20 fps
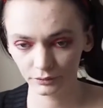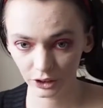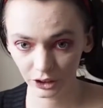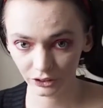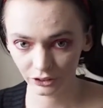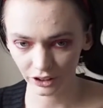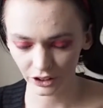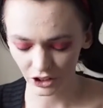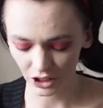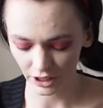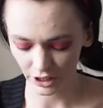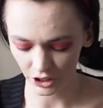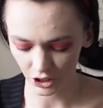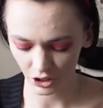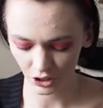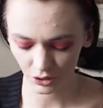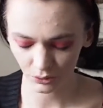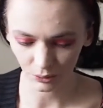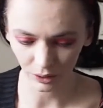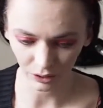
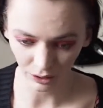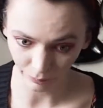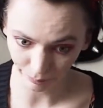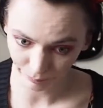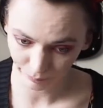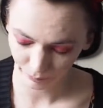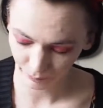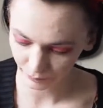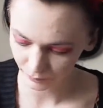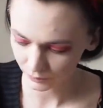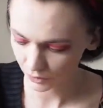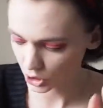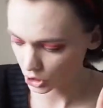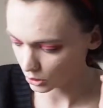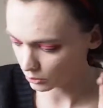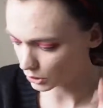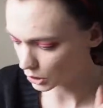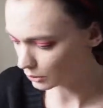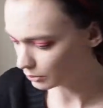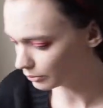Congratulations, well done.
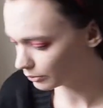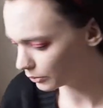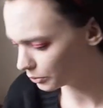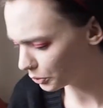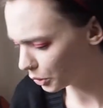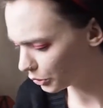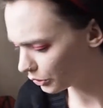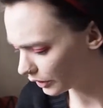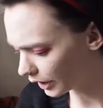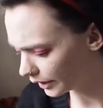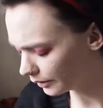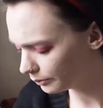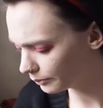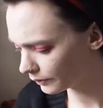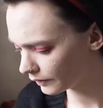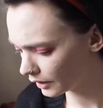Chip chip, alright.